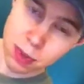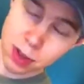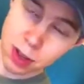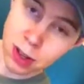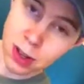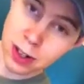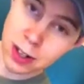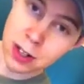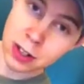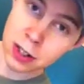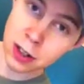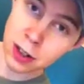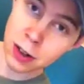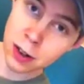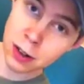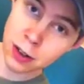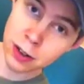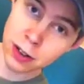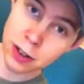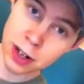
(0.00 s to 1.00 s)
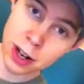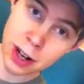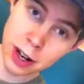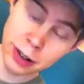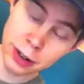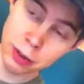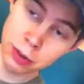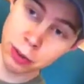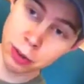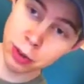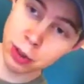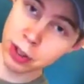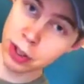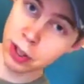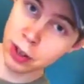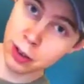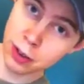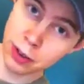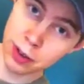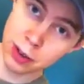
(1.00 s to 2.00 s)
and he's 109 and really
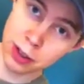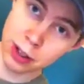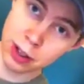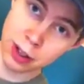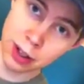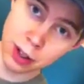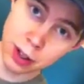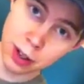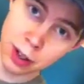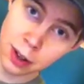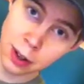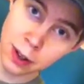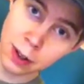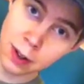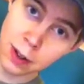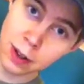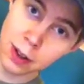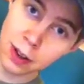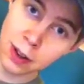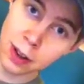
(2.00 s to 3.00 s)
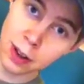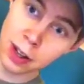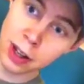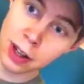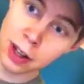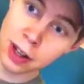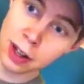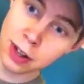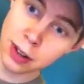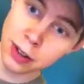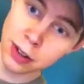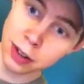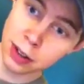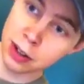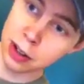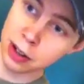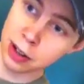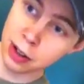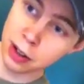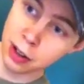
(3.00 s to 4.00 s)
healthy. And
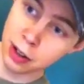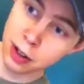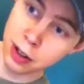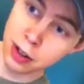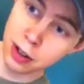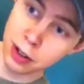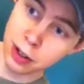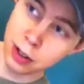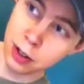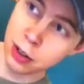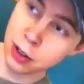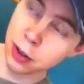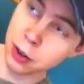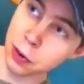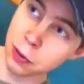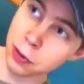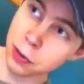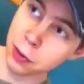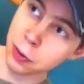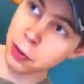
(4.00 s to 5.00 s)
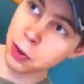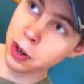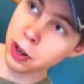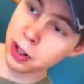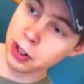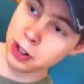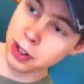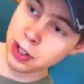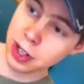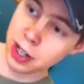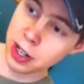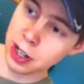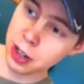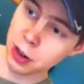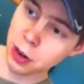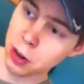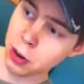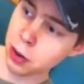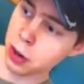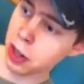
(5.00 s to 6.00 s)
you know, if you want to say,
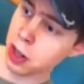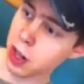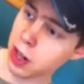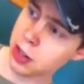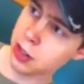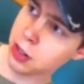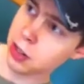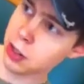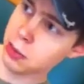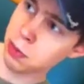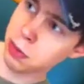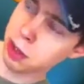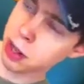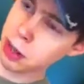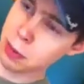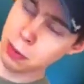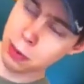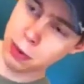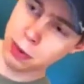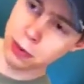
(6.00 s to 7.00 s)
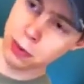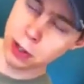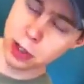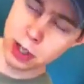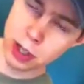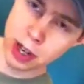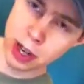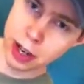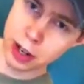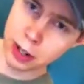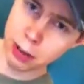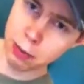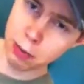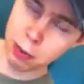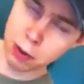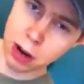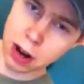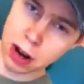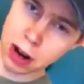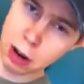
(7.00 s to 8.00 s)
oh, he has some type of genetic
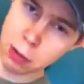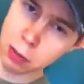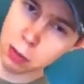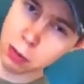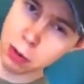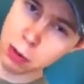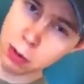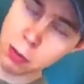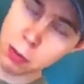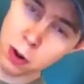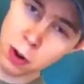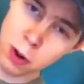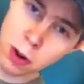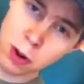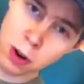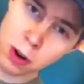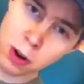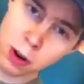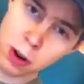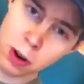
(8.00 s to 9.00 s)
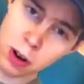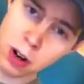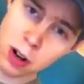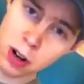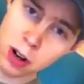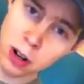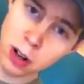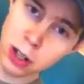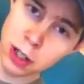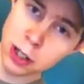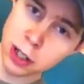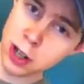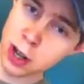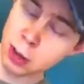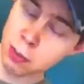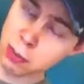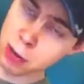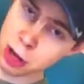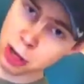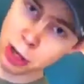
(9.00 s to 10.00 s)
problem, or he's
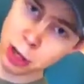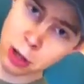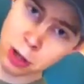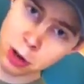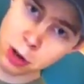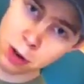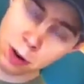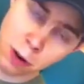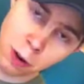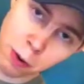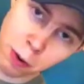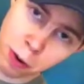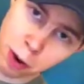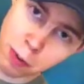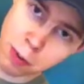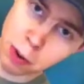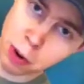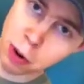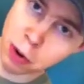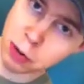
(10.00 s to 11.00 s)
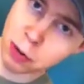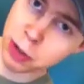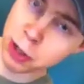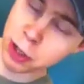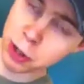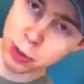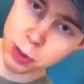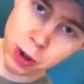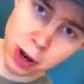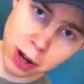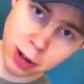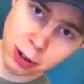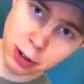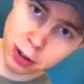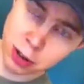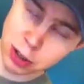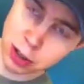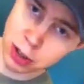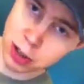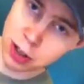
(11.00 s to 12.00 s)
not making enough hormones and that's why he
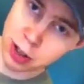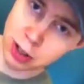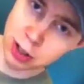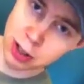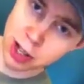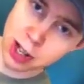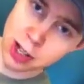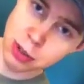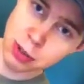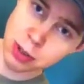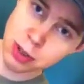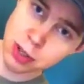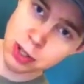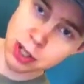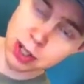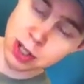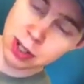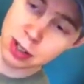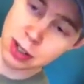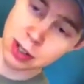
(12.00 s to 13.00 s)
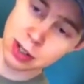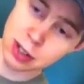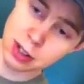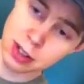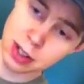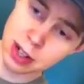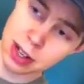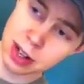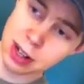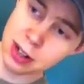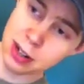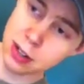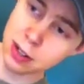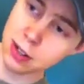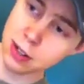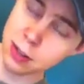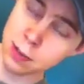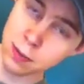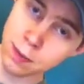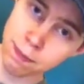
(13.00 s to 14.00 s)
looks young, that's ridiculous, guys.